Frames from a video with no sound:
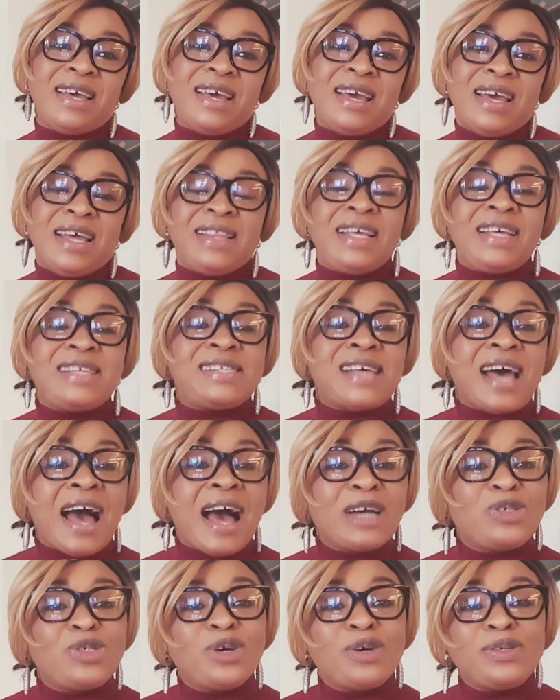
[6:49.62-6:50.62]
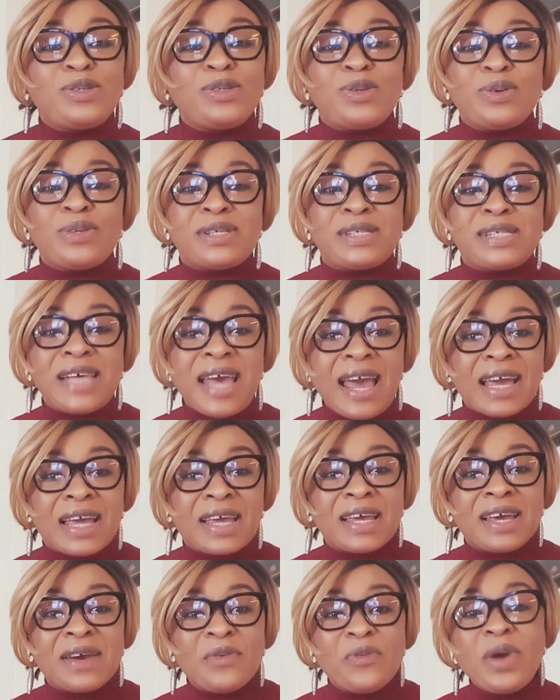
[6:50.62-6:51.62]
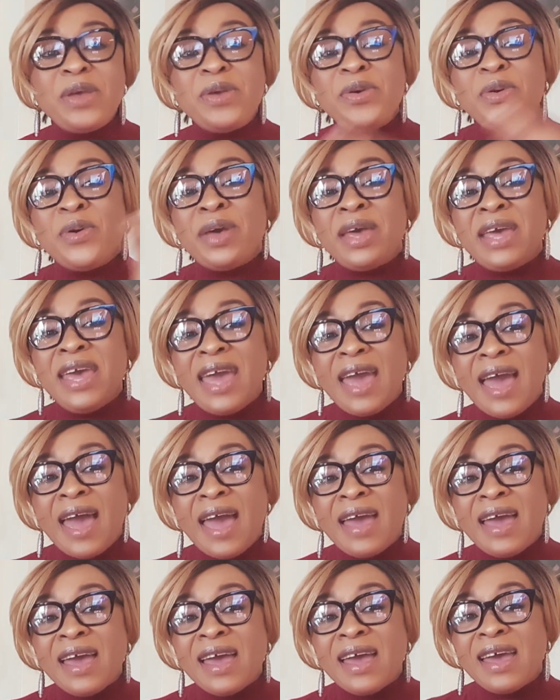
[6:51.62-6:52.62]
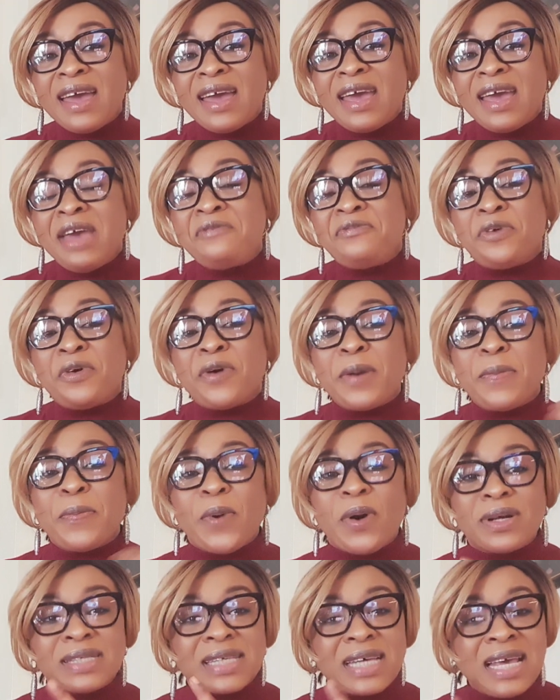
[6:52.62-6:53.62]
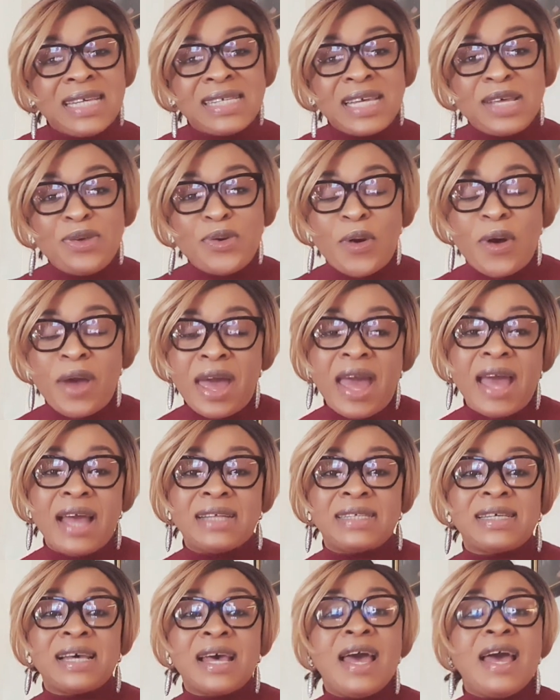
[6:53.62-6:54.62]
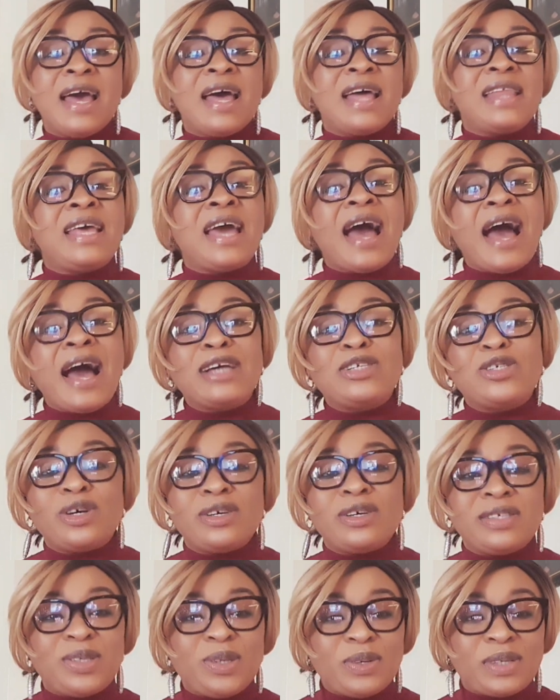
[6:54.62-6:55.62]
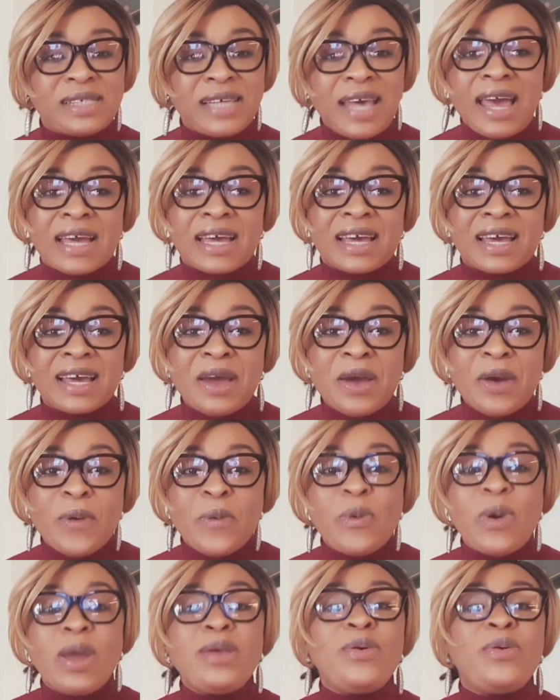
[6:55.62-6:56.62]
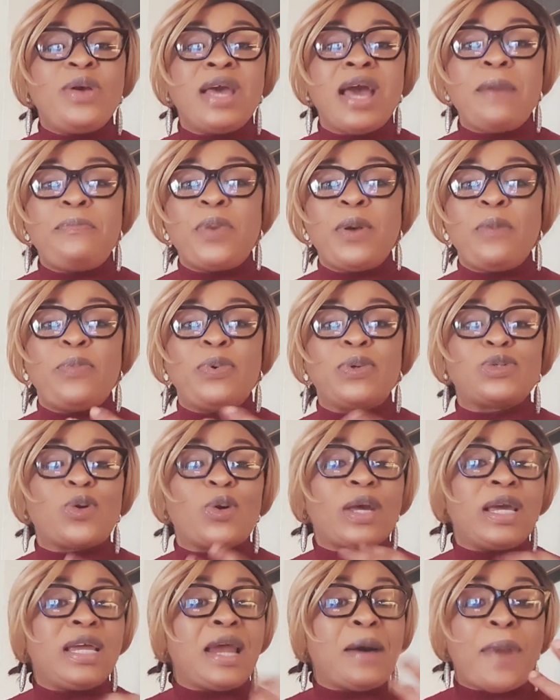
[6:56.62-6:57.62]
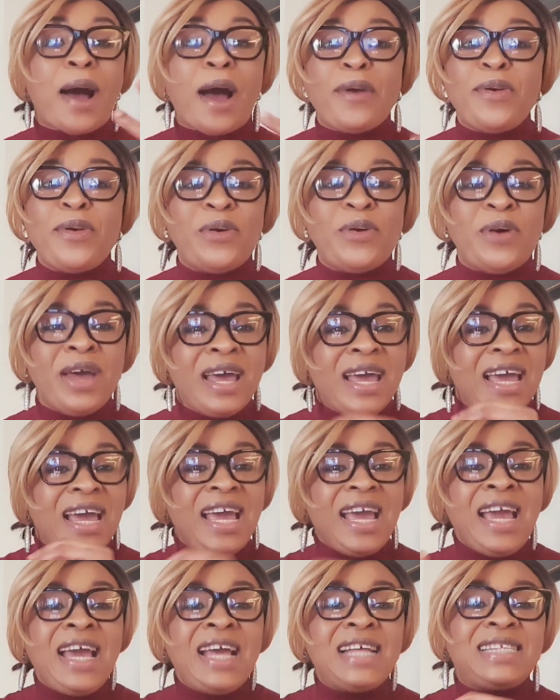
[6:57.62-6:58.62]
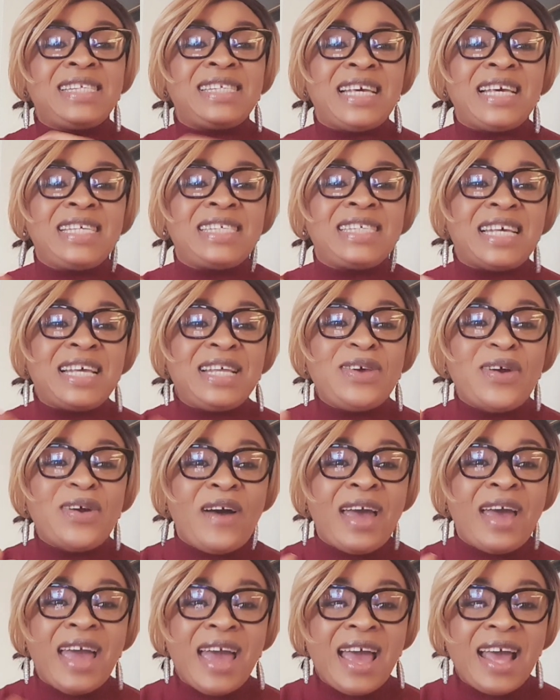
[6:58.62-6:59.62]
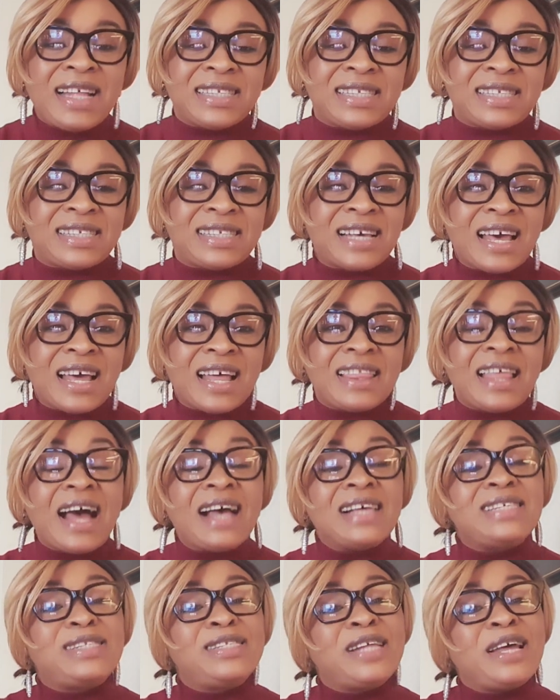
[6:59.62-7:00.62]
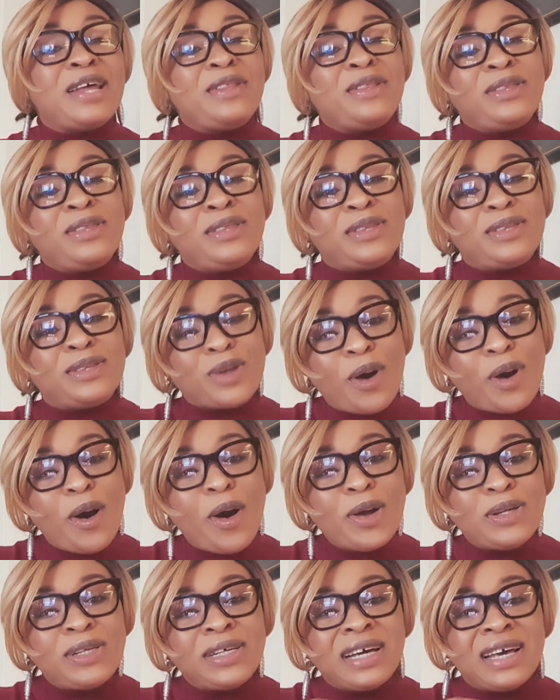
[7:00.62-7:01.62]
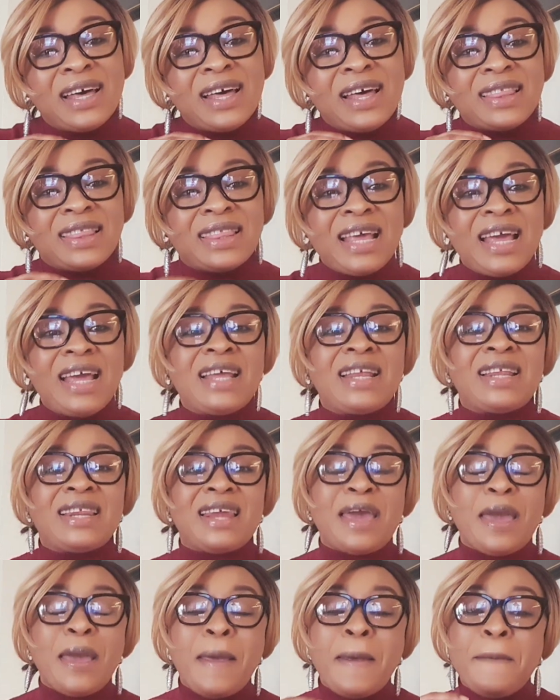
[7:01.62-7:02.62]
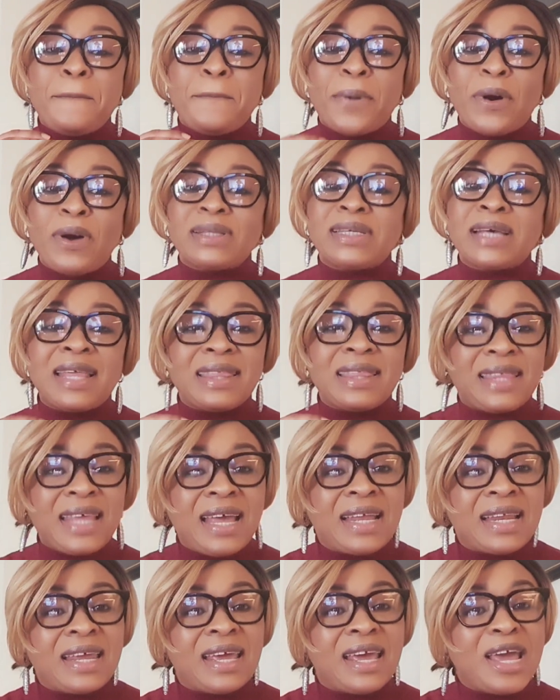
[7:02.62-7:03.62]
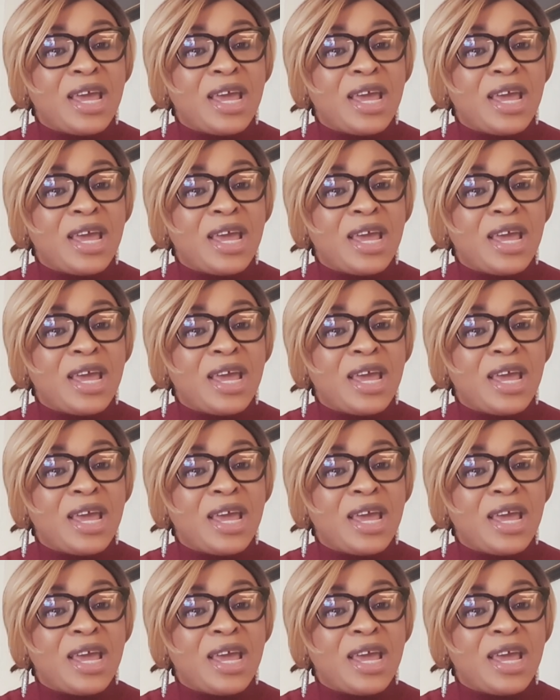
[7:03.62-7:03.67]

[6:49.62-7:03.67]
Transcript: The actions you take when you hear evil reports is in your hand. The actions you take when you hear people talking about you, it is in your hands. That's the third thing, important thing in